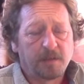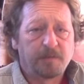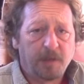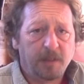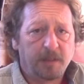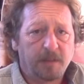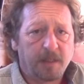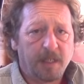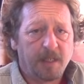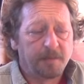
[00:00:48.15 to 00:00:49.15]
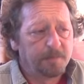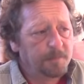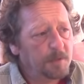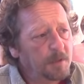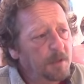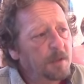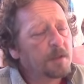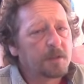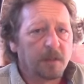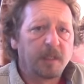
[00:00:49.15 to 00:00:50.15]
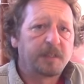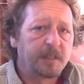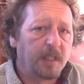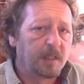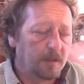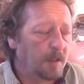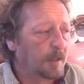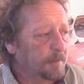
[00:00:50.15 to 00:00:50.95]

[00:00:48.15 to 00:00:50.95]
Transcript: the failure again. So let's take a look.